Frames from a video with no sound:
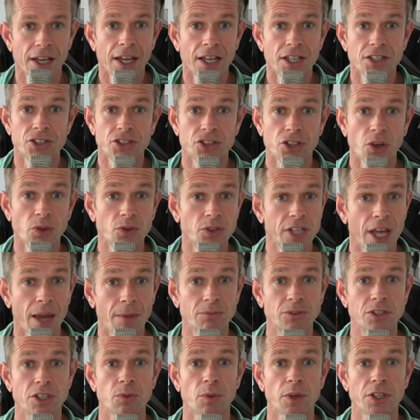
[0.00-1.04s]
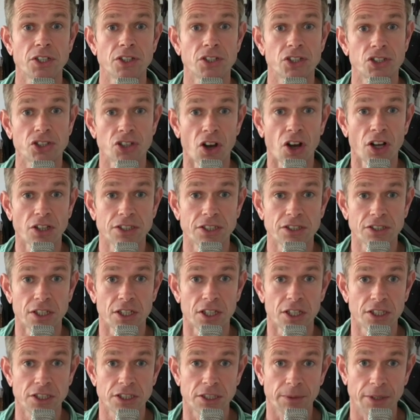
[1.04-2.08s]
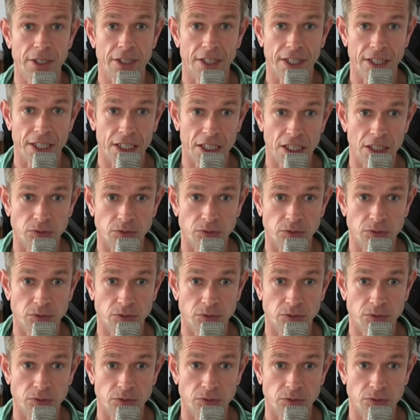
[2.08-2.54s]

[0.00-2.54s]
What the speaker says: So tempting when you're starting to learn something to think,